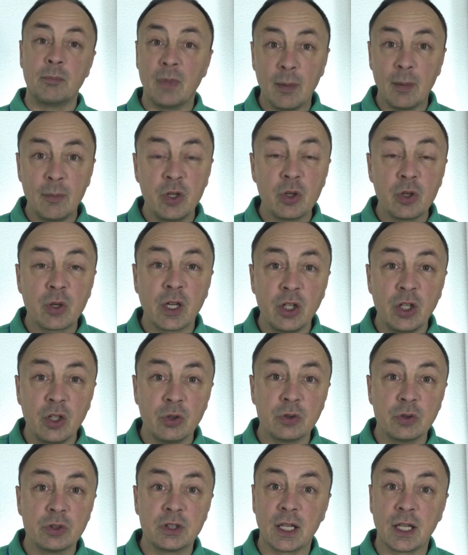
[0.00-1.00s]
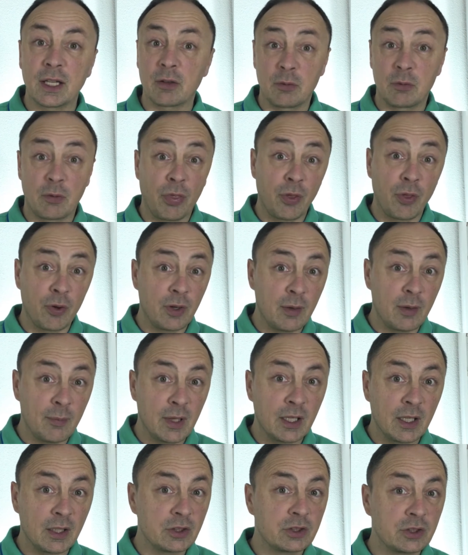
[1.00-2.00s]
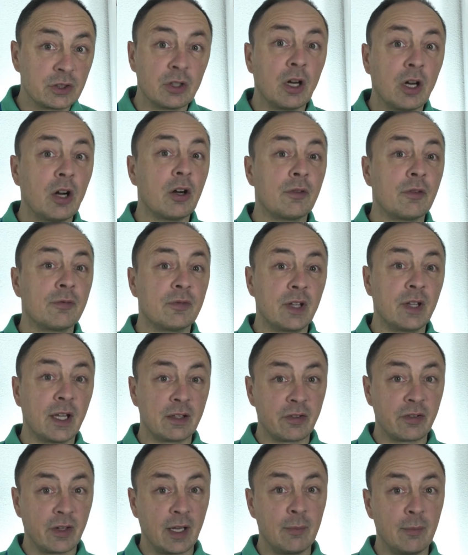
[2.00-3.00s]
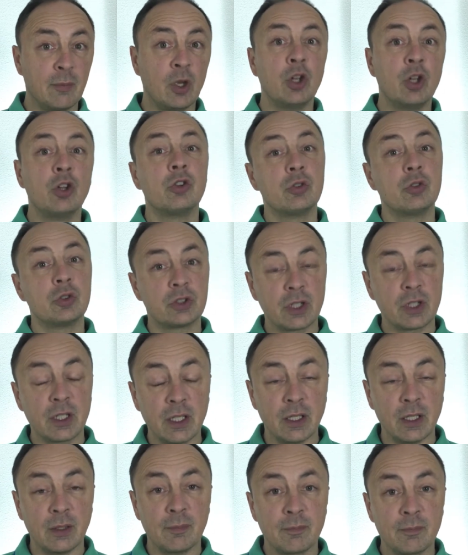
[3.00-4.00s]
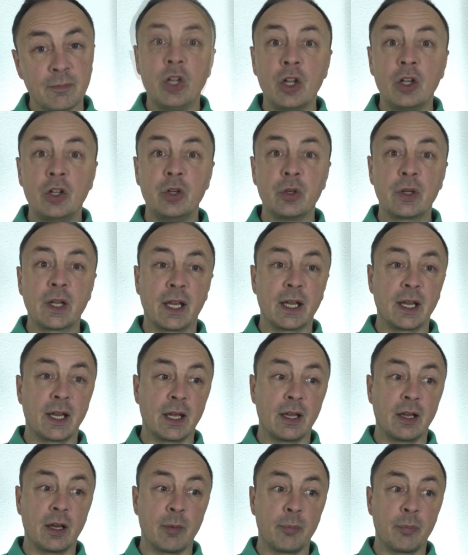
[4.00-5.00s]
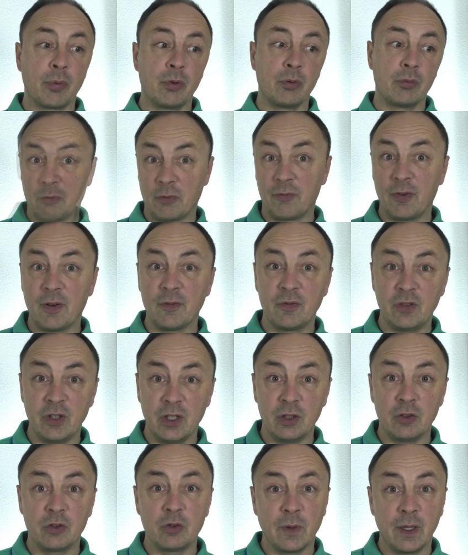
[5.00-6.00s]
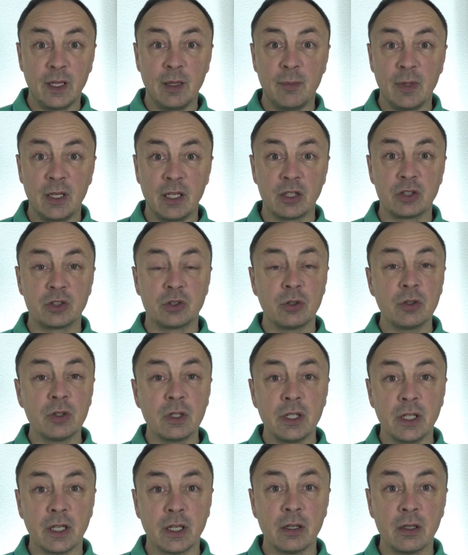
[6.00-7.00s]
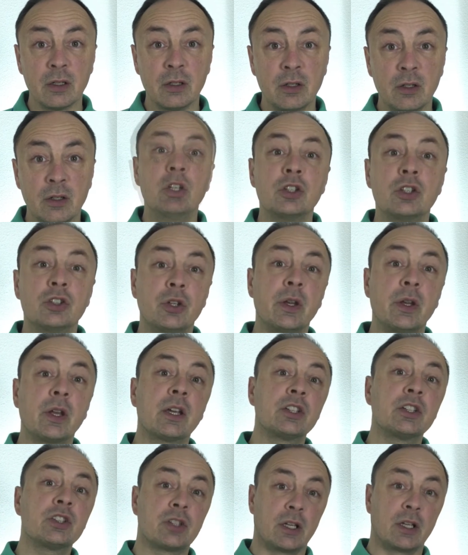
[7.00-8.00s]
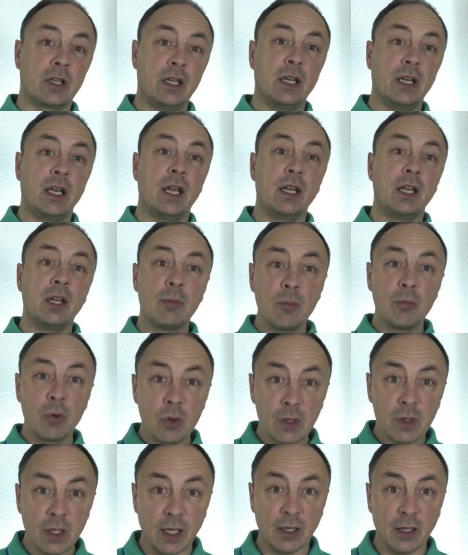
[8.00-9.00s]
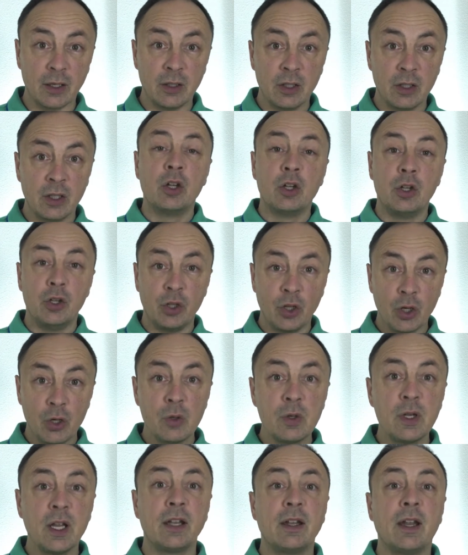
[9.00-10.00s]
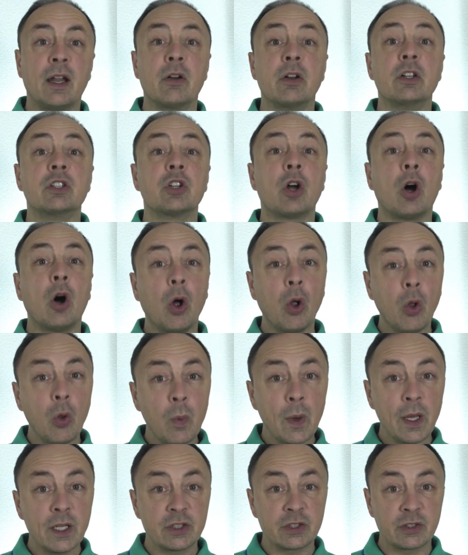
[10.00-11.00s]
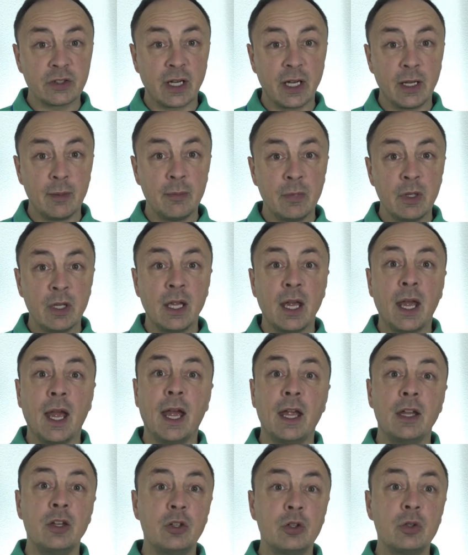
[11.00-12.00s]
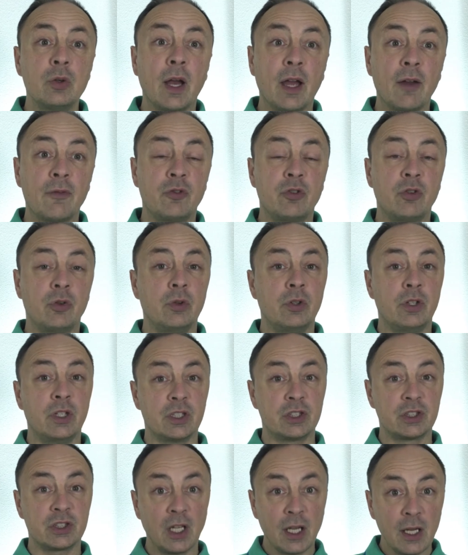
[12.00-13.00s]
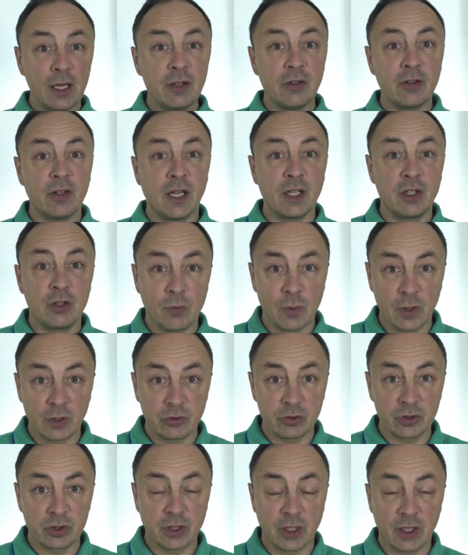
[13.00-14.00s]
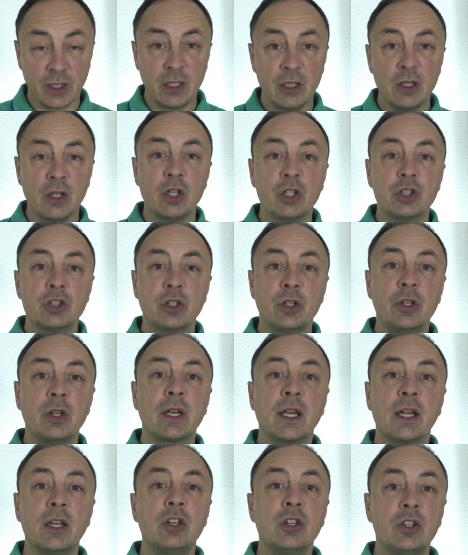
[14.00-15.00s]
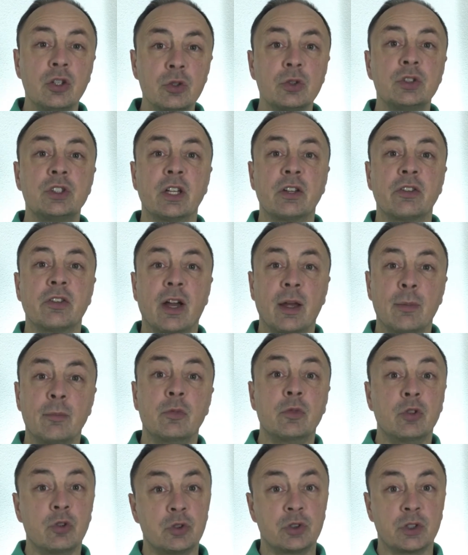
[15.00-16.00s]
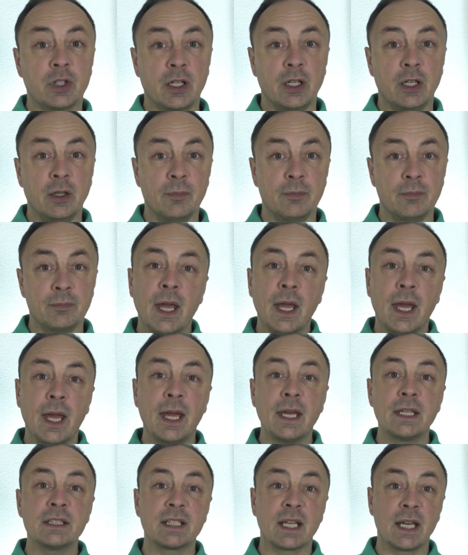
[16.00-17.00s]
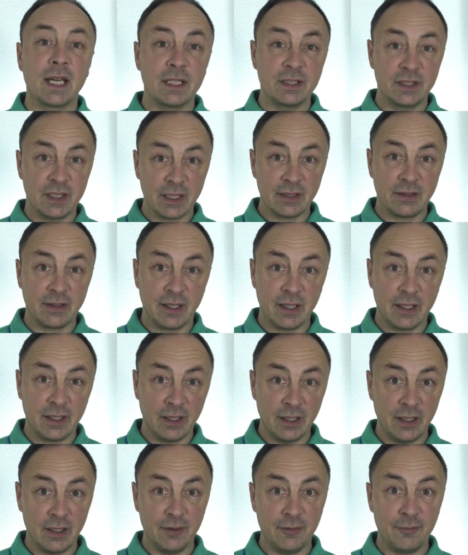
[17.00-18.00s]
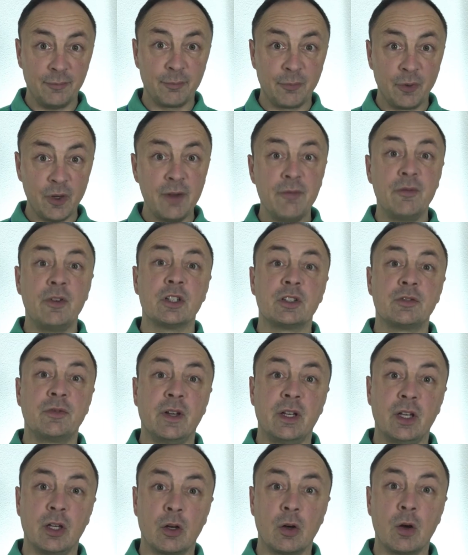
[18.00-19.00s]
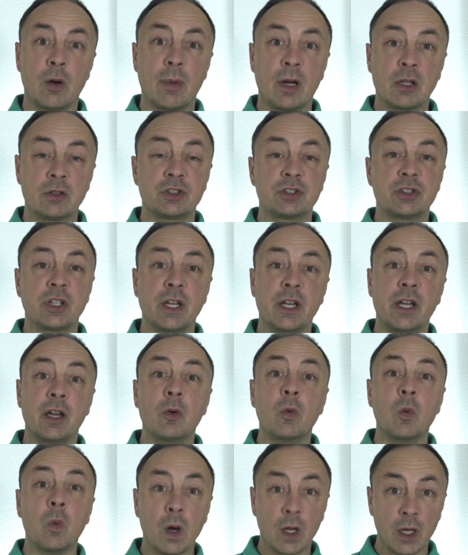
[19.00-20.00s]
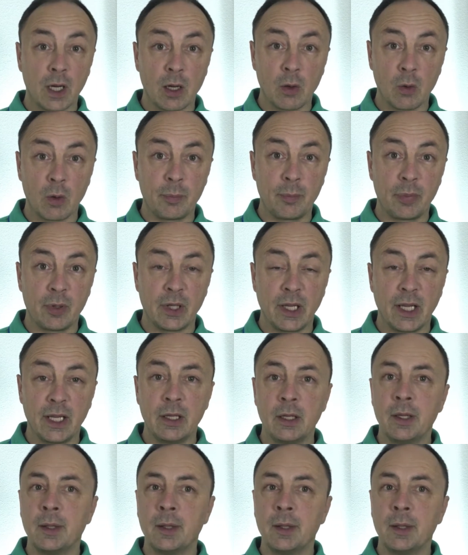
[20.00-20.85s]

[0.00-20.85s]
maybe you can use like 30 minutes of that time to study. You can get up 15, 20 minutes earlier so you can study in the morning. Know that there is always time and you have to decide that you want to study so you can use that time to study. As I said in the previous video about studying one hour per day,